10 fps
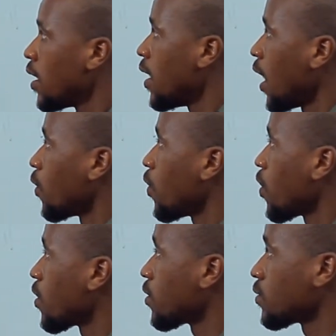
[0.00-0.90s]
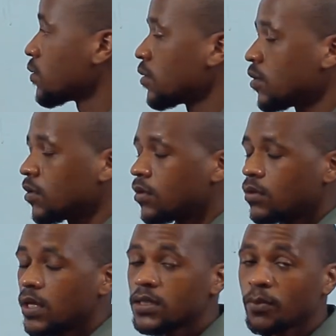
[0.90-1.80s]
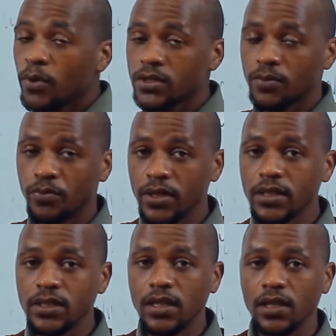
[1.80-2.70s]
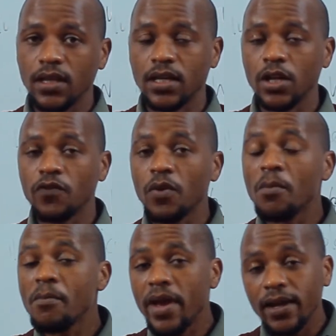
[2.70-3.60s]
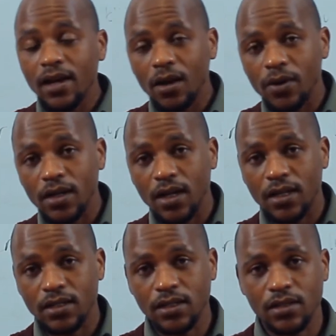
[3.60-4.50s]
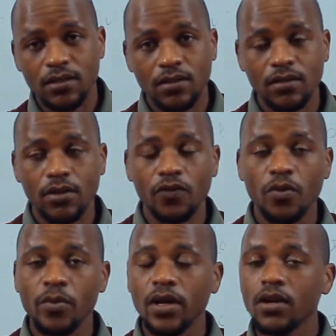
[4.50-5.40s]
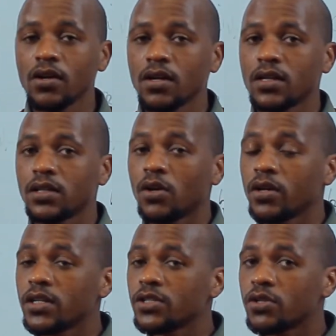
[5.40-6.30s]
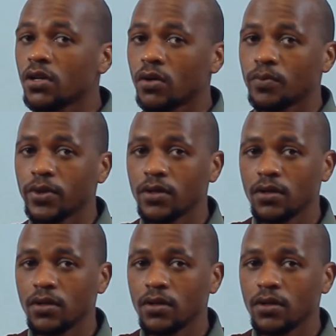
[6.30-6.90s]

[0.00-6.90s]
now there's a possibility that if we make our garden on a slope,